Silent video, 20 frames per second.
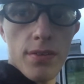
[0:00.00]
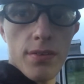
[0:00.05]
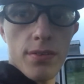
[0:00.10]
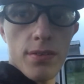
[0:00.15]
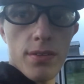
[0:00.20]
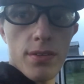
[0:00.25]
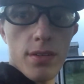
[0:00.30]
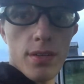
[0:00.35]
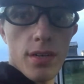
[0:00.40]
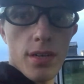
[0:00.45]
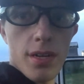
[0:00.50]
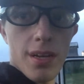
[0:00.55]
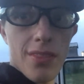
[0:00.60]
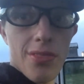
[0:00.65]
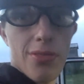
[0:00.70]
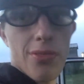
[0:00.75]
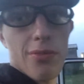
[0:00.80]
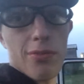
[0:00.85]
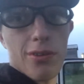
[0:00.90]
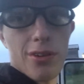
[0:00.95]
I
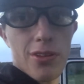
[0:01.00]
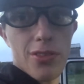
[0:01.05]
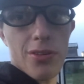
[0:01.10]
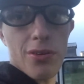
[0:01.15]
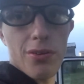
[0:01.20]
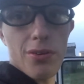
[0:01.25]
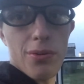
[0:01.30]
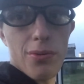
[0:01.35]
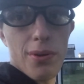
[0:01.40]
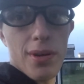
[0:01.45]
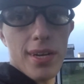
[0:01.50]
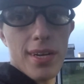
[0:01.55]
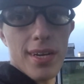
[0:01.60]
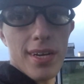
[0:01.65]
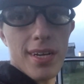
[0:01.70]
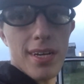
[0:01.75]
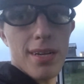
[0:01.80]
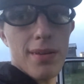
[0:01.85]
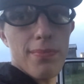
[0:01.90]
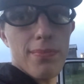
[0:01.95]
could throw a new end
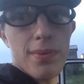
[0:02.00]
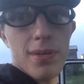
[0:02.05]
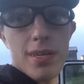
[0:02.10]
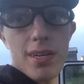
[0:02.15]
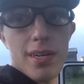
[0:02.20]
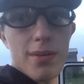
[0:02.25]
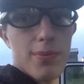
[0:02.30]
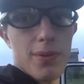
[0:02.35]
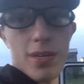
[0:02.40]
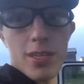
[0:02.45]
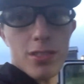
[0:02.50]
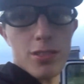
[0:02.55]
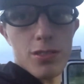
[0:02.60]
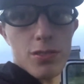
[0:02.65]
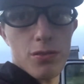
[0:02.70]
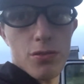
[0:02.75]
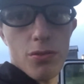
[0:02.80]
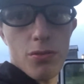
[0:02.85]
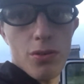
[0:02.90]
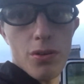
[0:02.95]
on it, but I probably
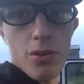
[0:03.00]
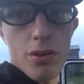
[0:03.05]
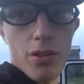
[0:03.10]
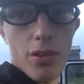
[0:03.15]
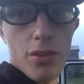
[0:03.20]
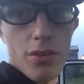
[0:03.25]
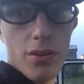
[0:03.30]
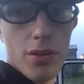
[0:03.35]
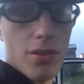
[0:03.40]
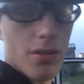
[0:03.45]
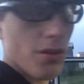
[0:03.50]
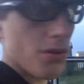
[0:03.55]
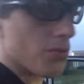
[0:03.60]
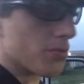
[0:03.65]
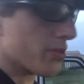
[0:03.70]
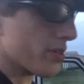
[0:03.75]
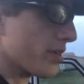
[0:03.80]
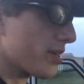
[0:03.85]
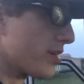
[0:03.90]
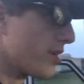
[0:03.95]
should throw another
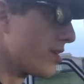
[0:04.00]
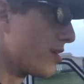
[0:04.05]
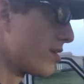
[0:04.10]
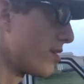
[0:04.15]
hose on it.